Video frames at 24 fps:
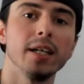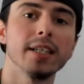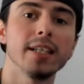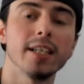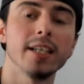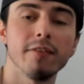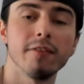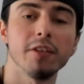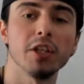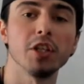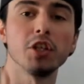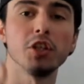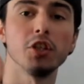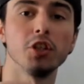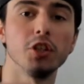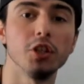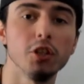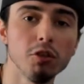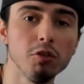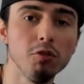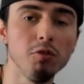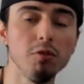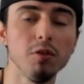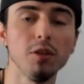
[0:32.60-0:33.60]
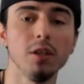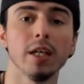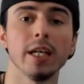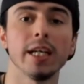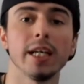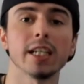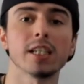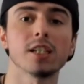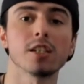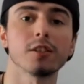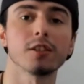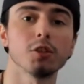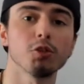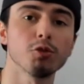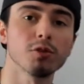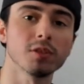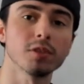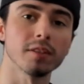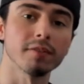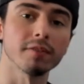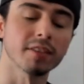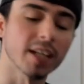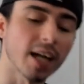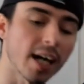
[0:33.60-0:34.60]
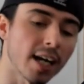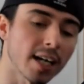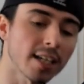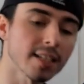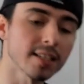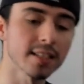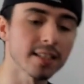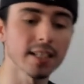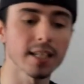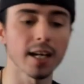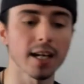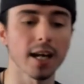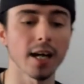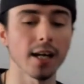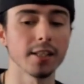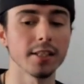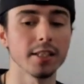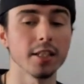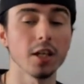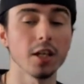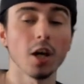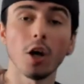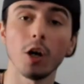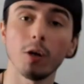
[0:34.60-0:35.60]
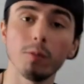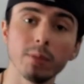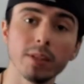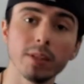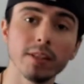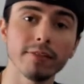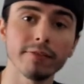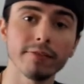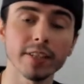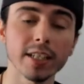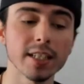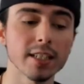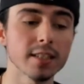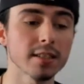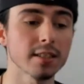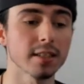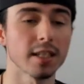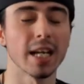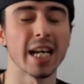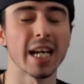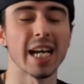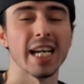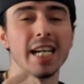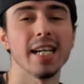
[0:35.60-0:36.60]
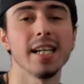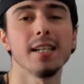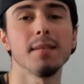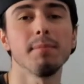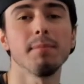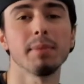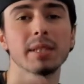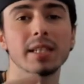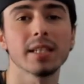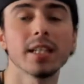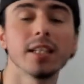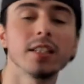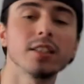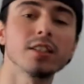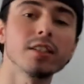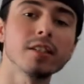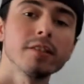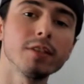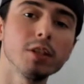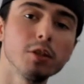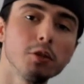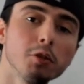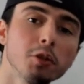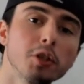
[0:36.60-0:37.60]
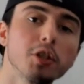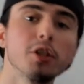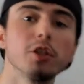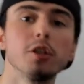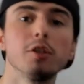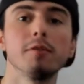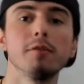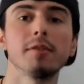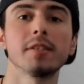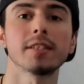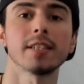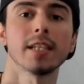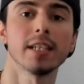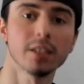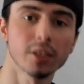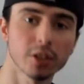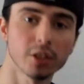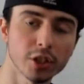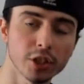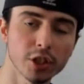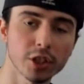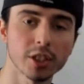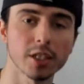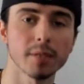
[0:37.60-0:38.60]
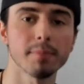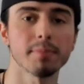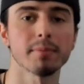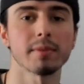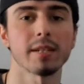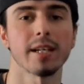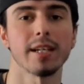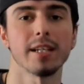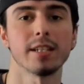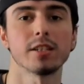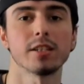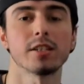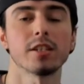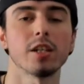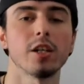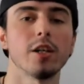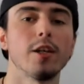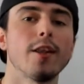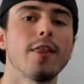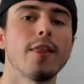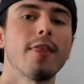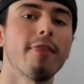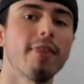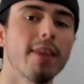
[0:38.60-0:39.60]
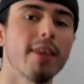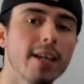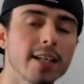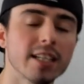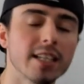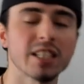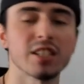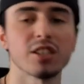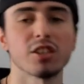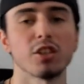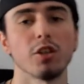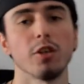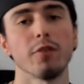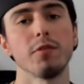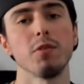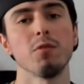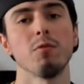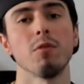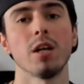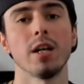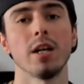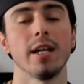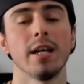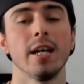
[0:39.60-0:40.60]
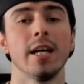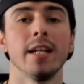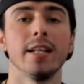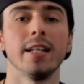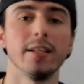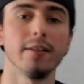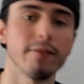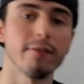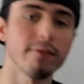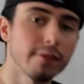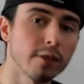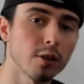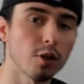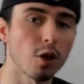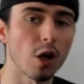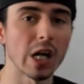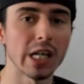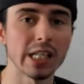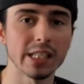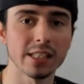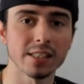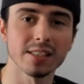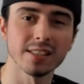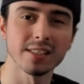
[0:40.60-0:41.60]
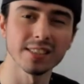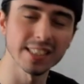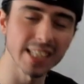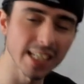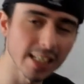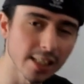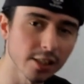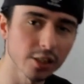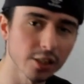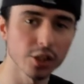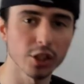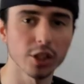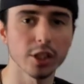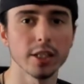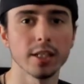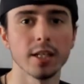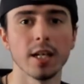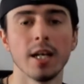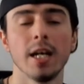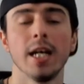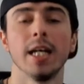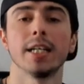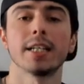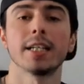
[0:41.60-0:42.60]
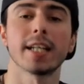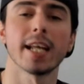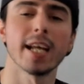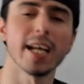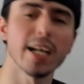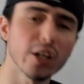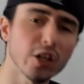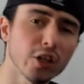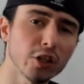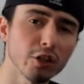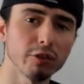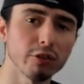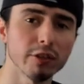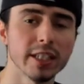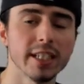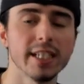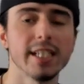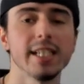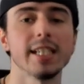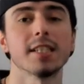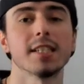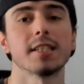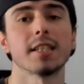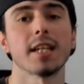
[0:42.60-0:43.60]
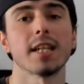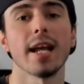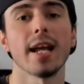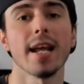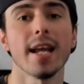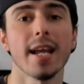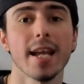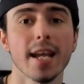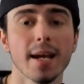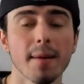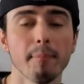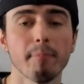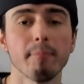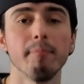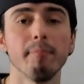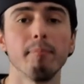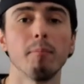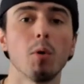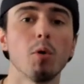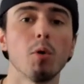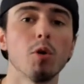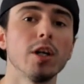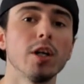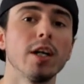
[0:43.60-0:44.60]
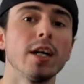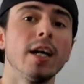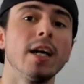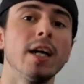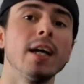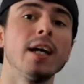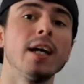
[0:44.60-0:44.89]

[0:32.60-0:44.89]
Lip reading: giving you exclusive content on the OnlyFans, and because of YouTube censorships and certain things. So if you want the full uncensored tarot readings and more